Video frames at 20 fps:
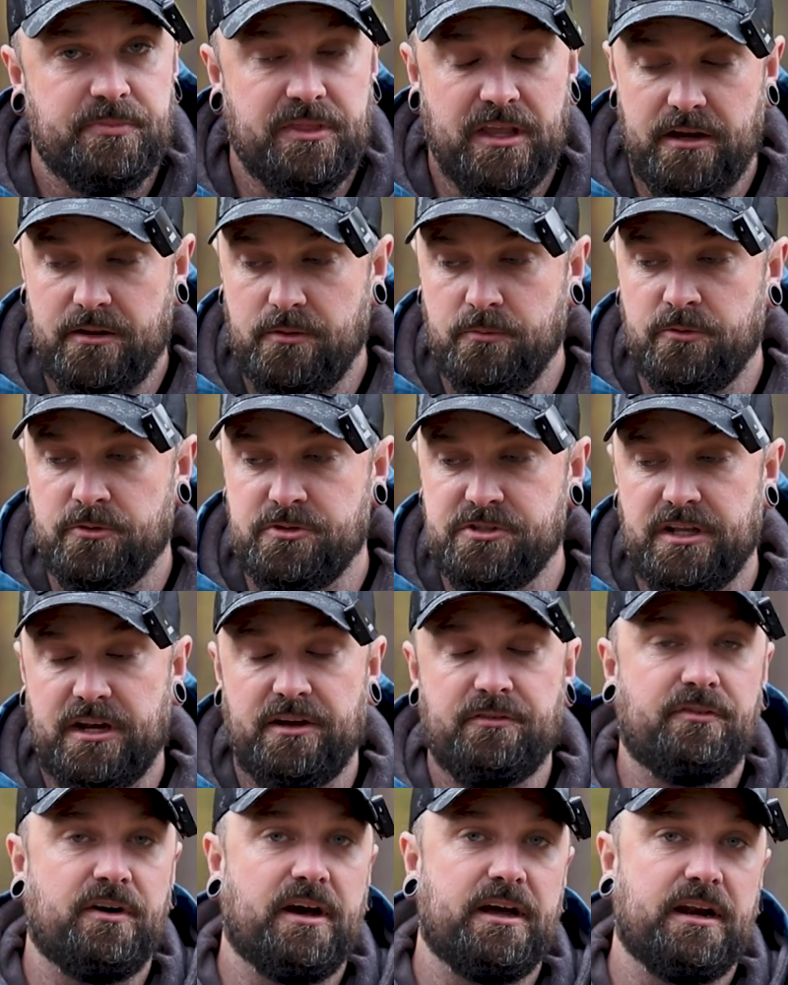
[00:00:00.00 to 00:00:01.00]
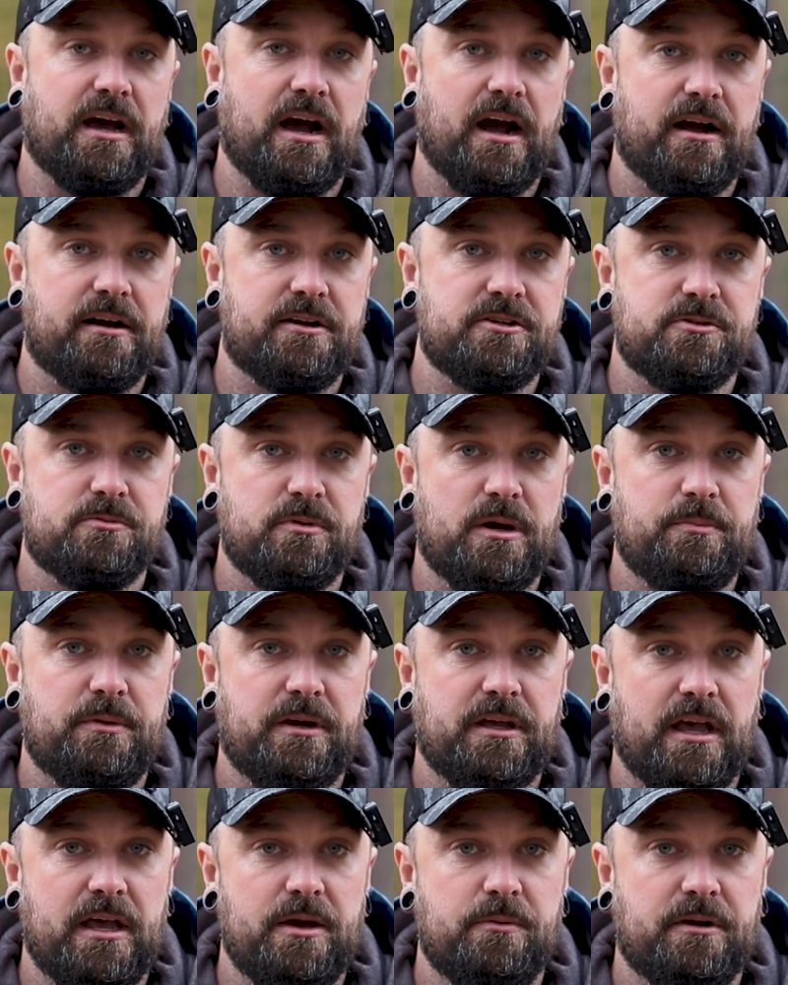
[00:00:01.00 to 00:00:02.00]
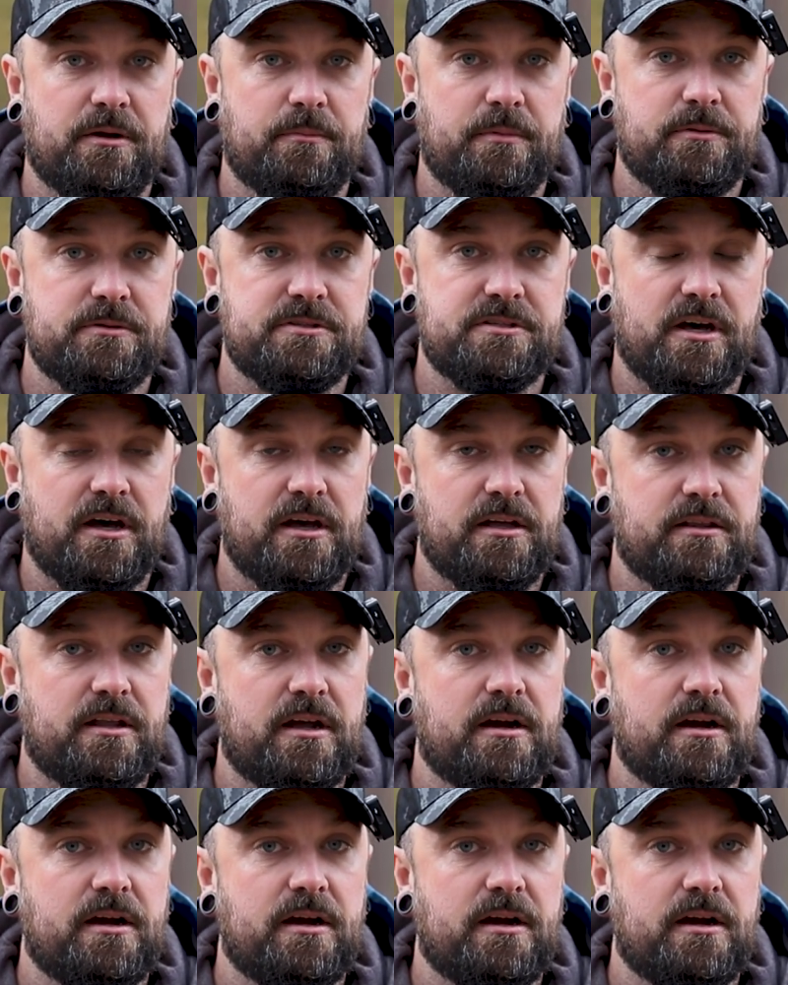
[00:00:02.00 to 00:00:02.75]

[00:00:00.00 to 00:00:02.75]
They're the ones that I find hardest to replicate when I'm outside.